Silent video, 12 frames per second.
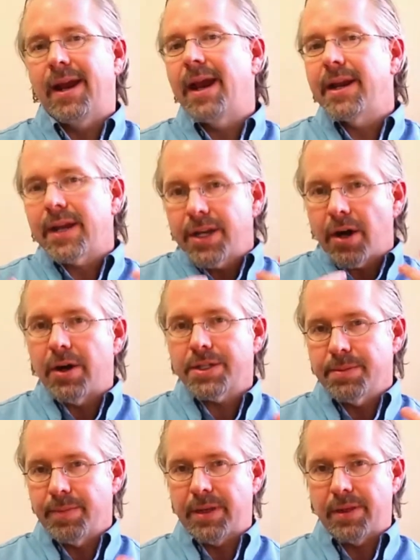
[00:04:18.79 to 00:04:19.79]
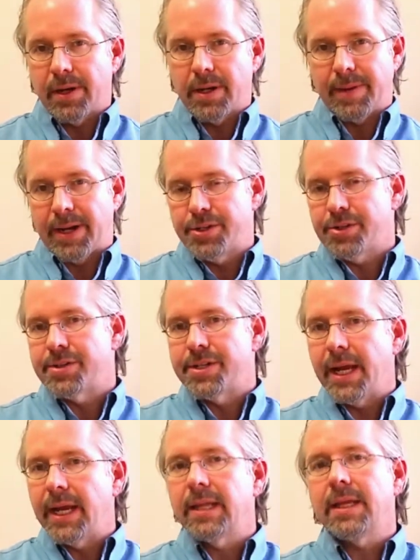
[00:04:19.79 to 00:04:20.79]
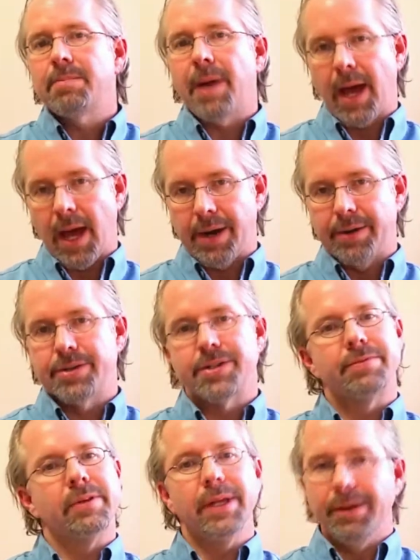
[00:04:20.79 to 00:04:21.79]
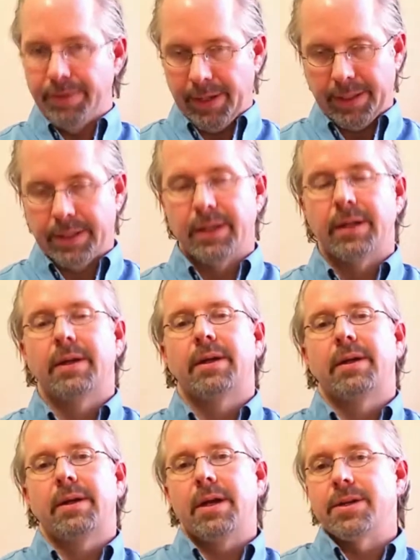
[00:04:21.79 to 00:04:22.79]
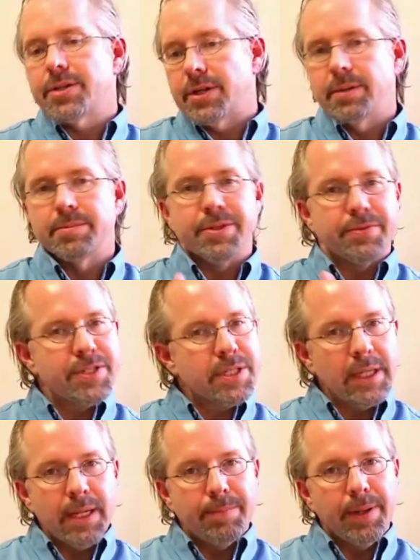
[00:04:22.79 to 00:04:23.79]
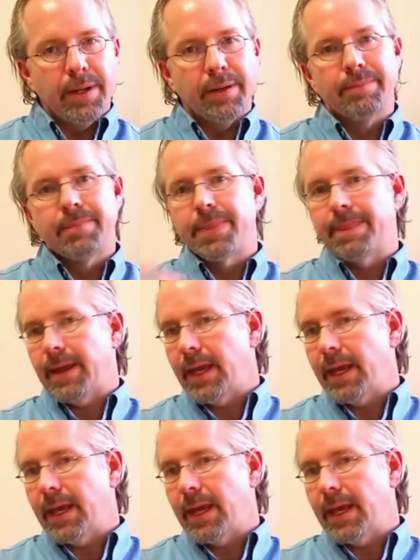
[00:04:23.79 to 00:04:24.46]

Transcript: and it can also be thought about your daily patterns of living in terms of sleeping,